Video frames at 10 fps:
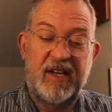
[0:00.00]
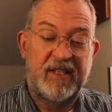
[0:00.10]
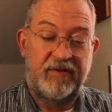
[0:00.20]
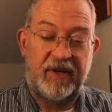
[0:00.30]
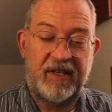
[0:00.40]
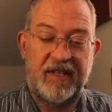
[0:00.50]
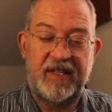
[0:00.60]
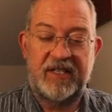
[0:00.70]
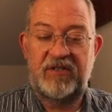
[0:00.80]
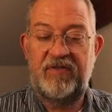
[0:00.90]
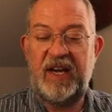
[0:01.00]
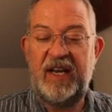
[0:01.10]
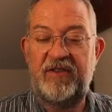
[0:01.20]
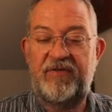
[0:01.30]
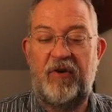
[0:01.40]
What does this
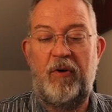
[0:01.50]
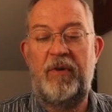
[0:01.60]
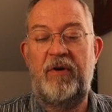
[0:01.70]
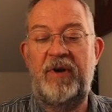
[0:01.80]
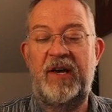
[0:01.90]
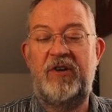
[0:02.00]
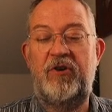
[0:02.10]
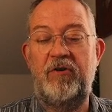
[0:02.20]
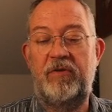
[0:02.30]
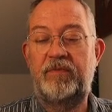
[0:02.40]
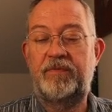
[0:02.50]
strange formula really do?